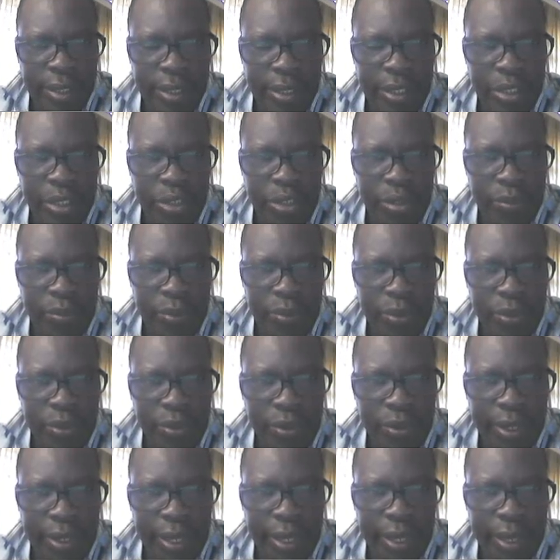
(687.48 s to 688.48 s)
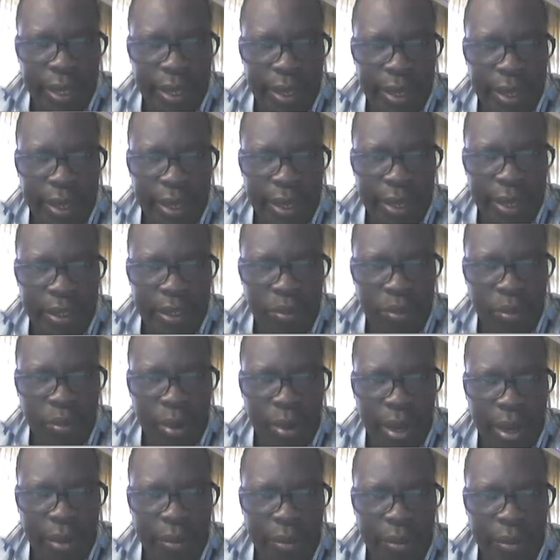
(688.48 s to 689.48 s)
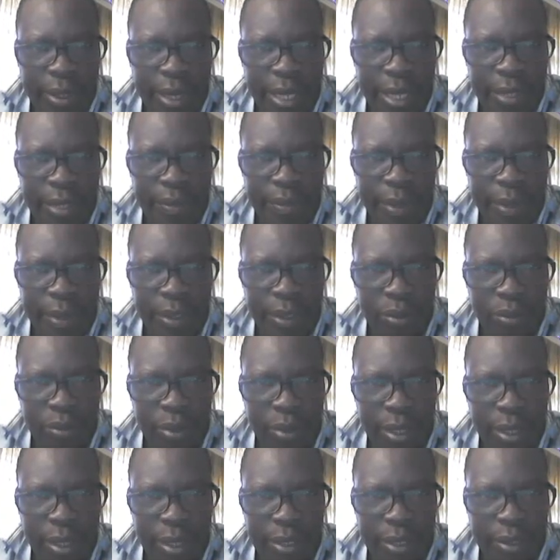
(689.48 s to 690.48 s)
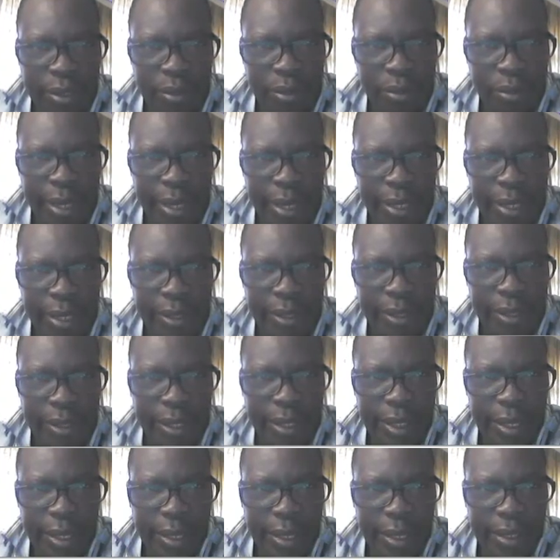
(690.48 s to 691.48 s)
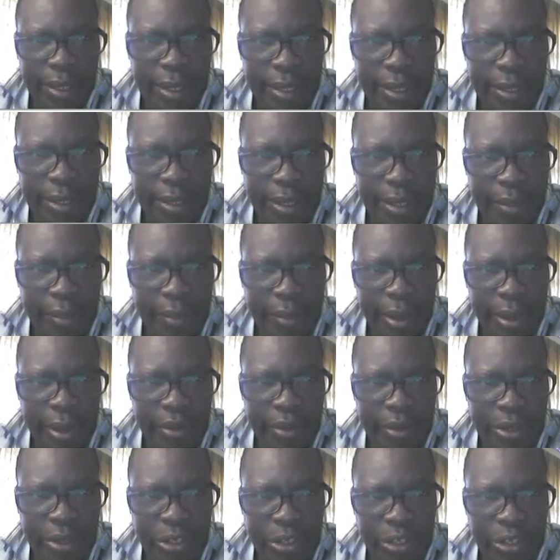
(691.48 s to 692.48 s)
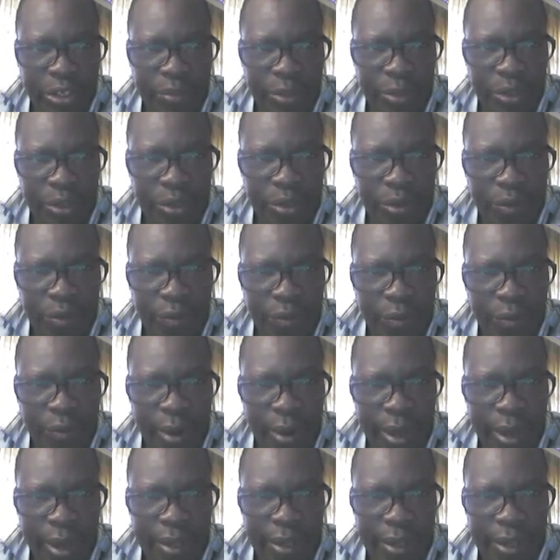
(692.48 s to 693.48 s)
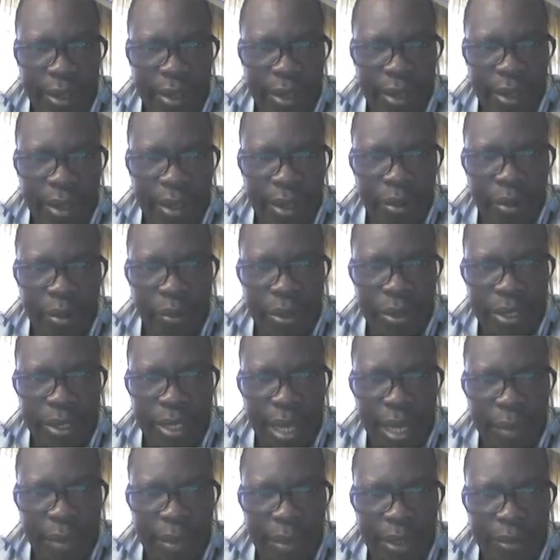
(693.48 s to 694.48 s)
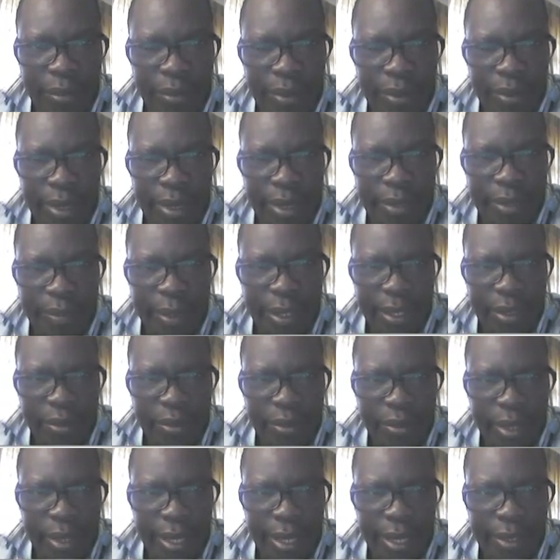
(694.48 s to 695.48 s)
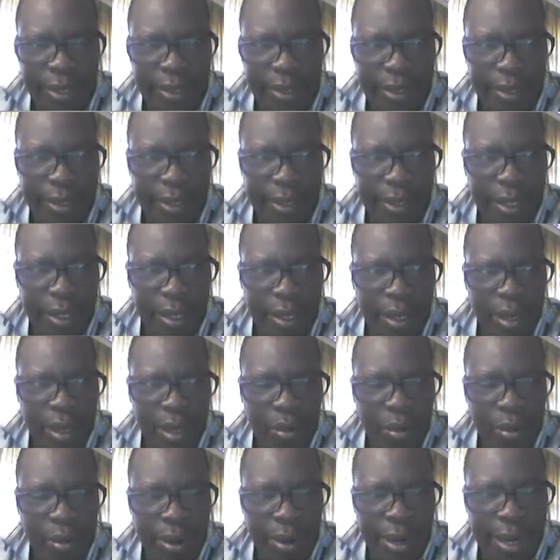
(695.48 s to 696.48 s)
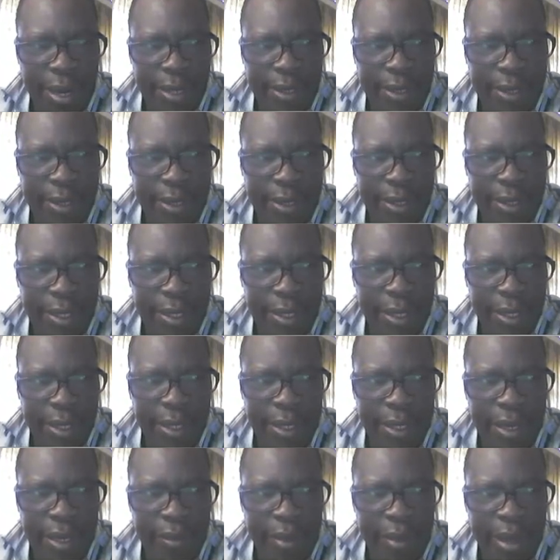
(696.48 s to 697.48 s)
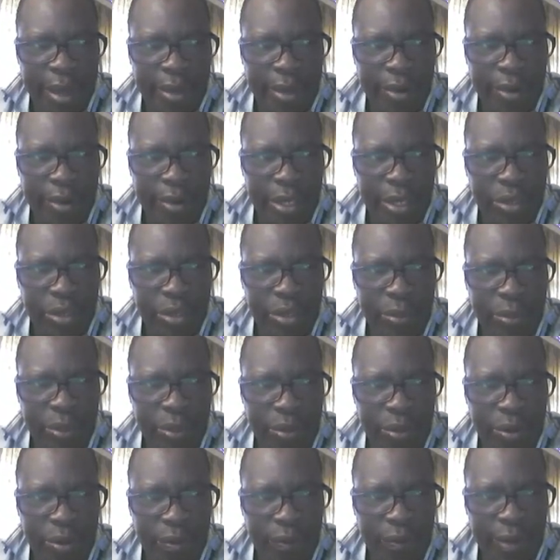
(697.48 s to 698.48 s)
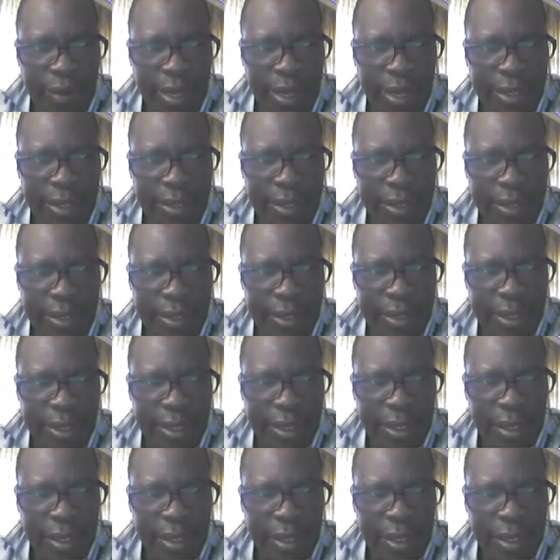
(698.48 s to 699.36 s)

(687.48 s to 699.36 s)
distribution xy with respect to what? To x. This is the marginal distribution of y. We sum it with respect to x. Whereas the marginal distribution of x,